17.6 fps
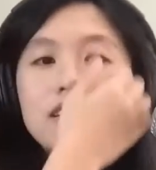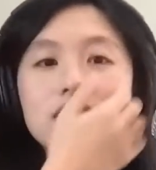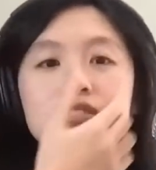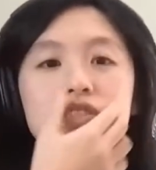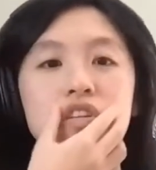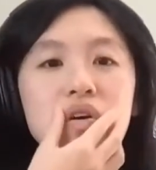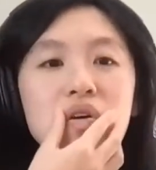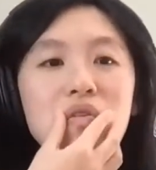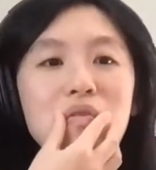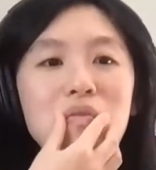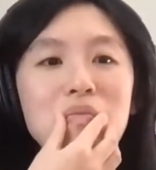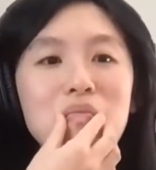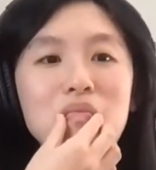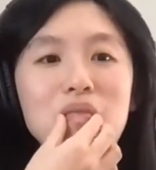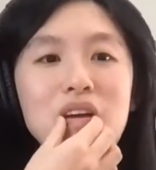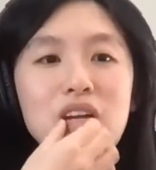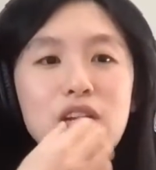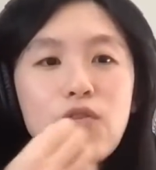So,
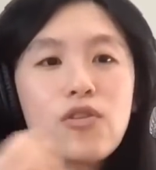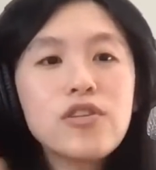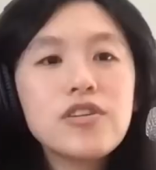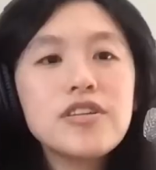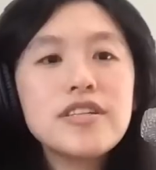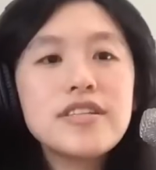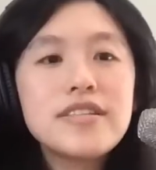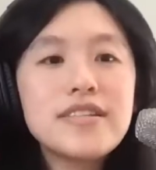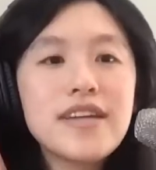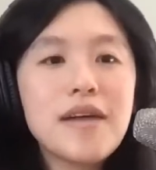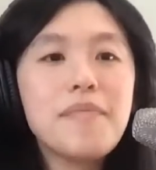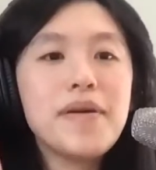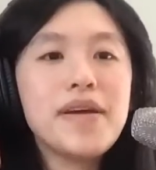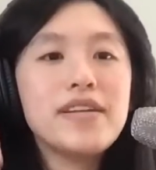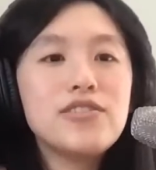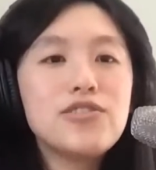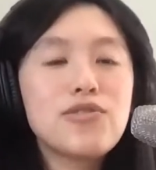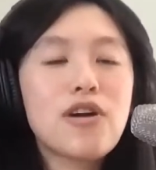in order to step
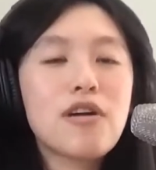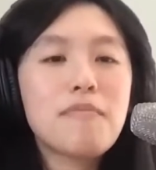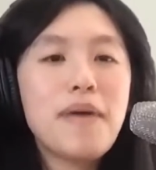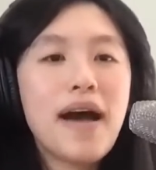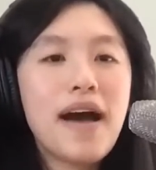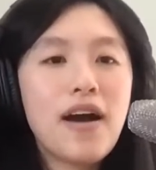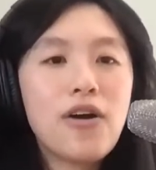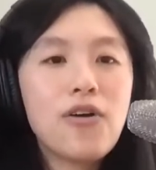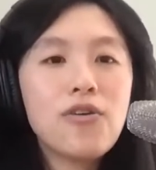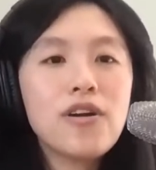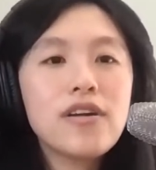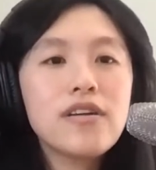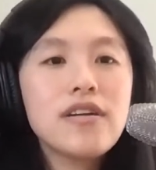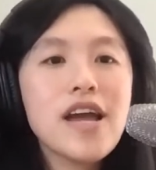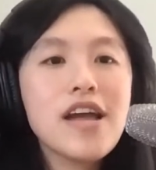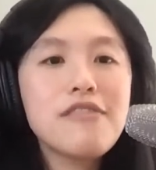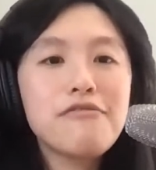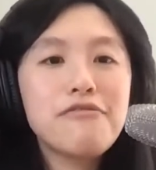into our power
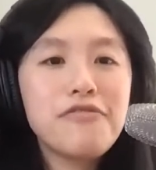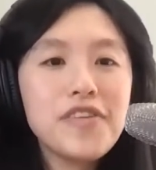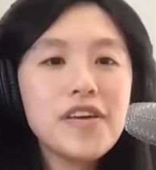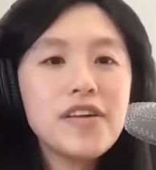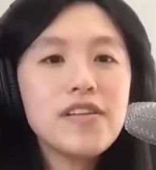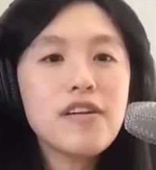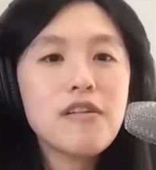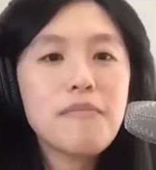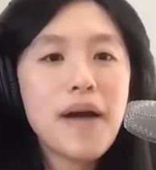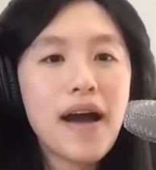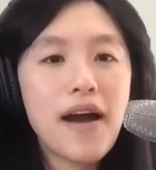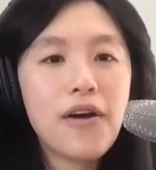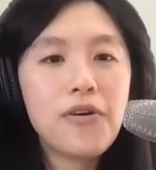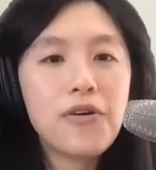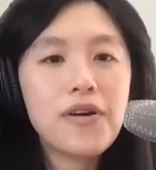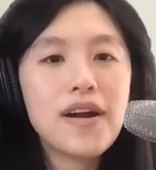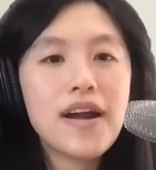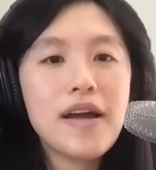and feel our
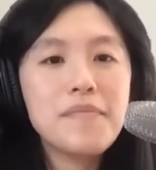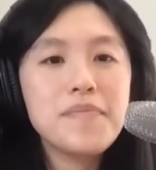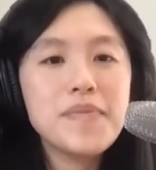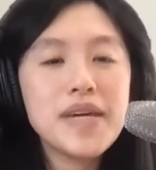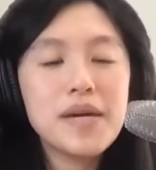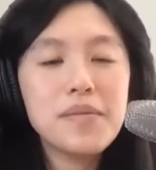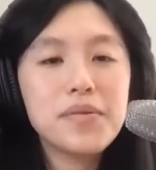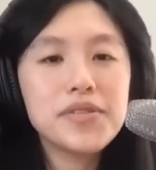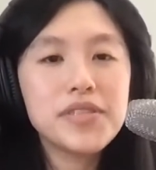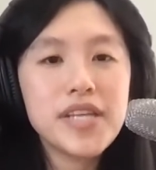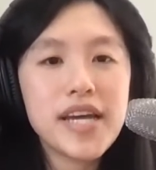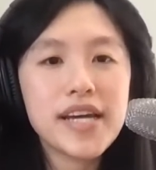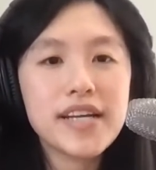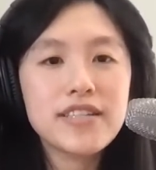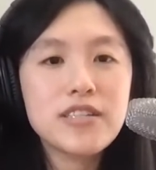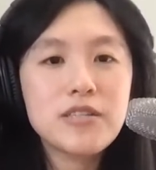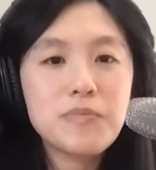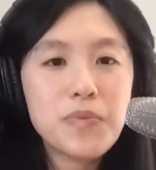power and be able to
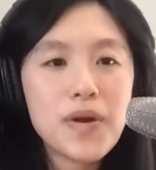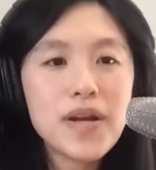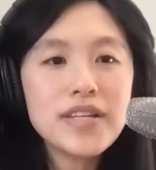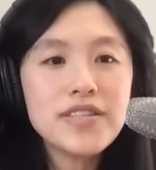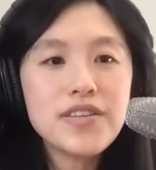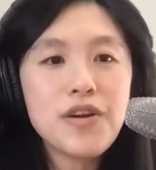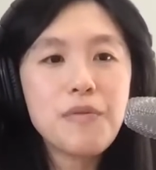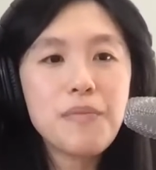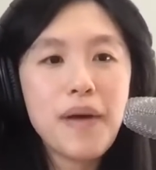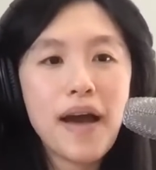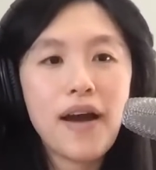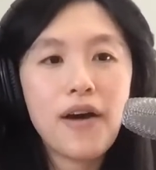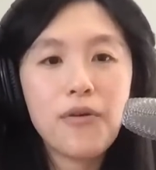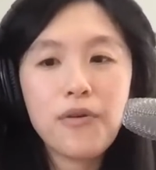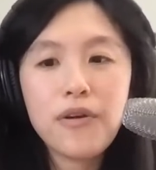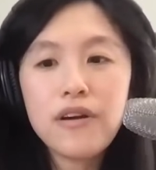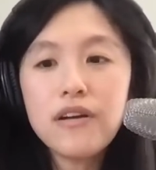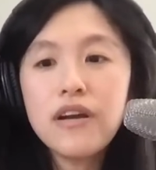express our
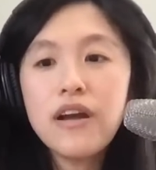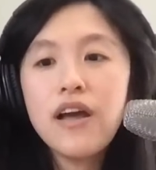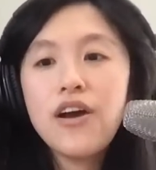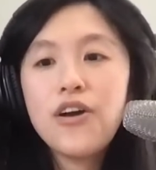power,